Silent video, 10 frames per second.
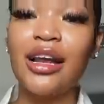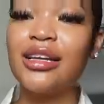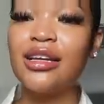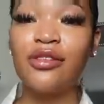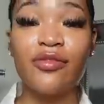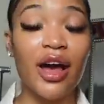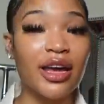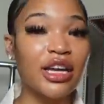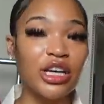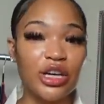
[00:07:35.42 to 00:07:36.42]
I didn't
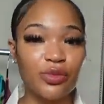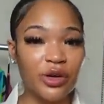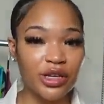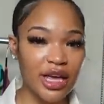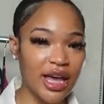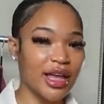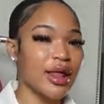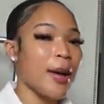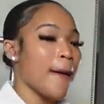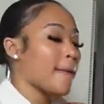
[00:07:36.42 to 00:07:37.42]
find a good one yet,